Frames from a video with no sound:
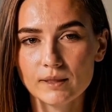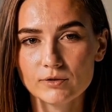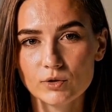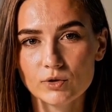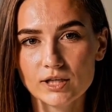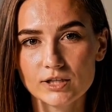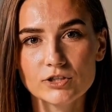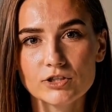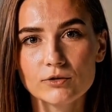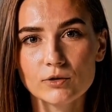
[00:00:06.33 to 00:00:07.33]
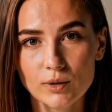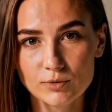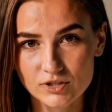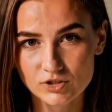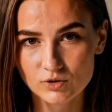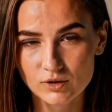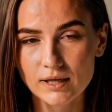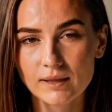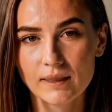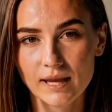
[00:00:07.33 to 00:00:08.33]
If you're looking to surf the web
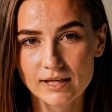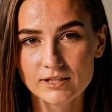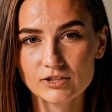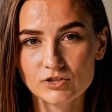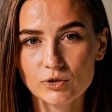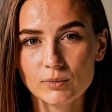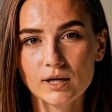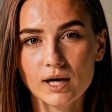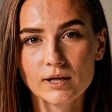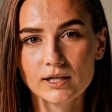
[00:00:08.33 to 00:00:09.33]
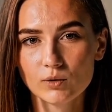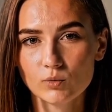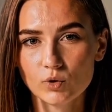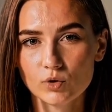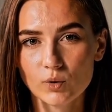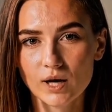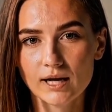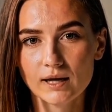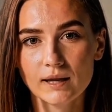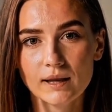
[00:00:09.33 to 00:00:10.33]
securely, access streaming content
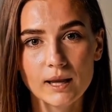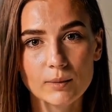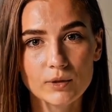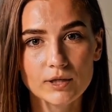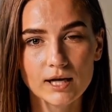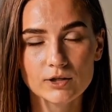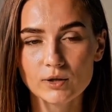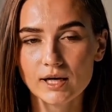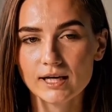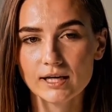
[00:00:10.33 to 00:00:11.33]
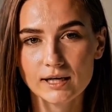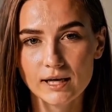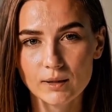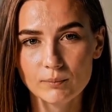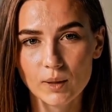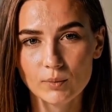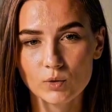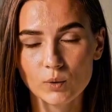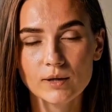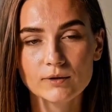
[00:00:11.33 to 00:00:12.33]
worldwide, and protect your identity on
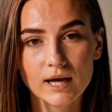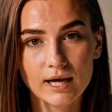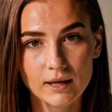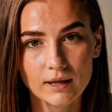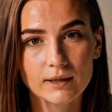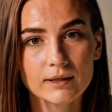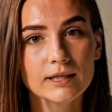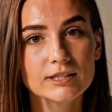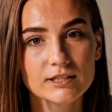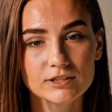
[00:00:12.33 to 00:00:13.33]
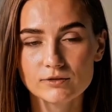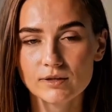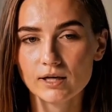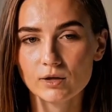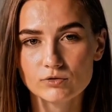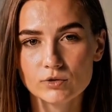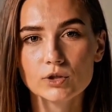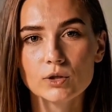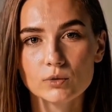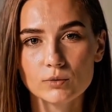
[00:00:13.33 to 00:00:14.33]
public Wi Fi, this is the video for
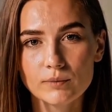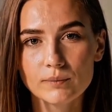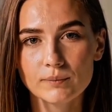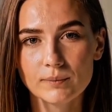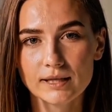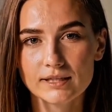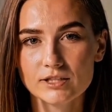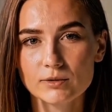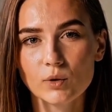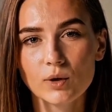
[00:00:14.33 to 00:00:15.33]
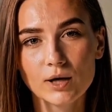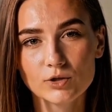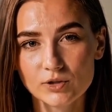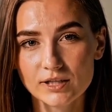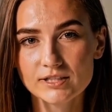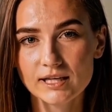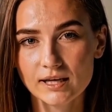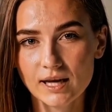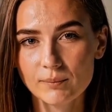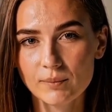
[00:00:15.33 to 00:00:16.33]
you. Let's explore how you can set
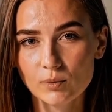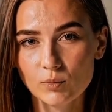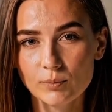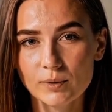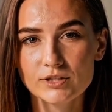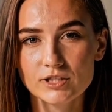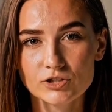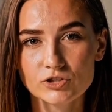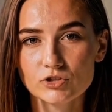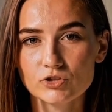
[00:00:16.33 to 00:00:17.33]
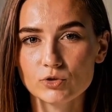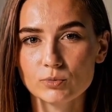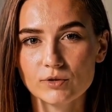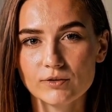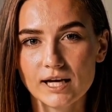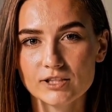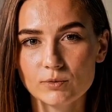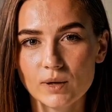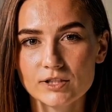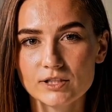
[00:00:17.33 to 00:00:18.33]
it up and what makes it a super fast
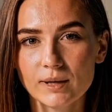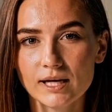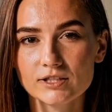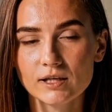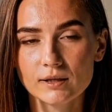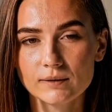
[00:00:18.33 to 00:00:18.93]
proxy master.